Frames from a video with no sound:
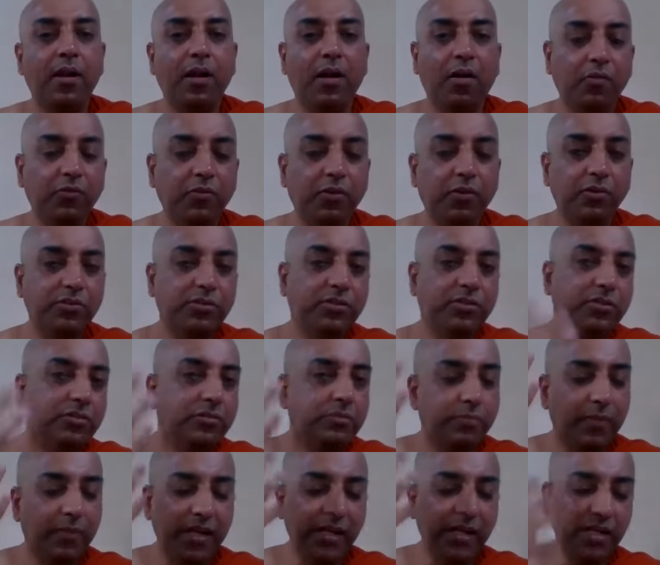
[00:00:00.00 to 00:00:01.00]
Of course,
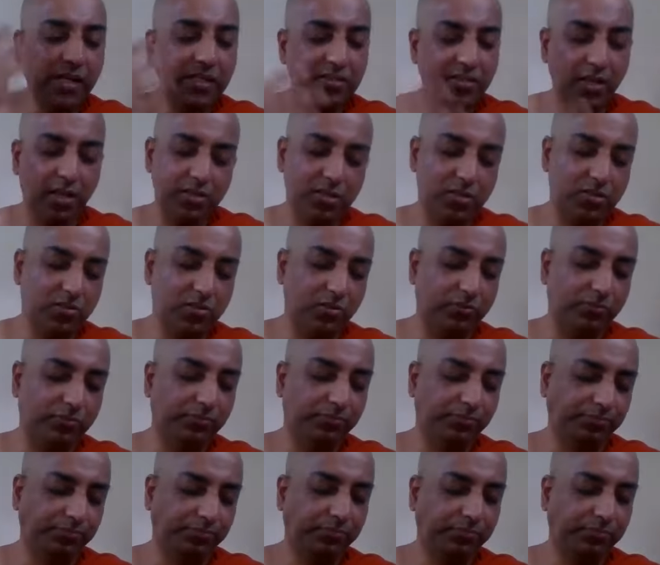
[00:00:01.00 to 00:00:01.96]
mind is also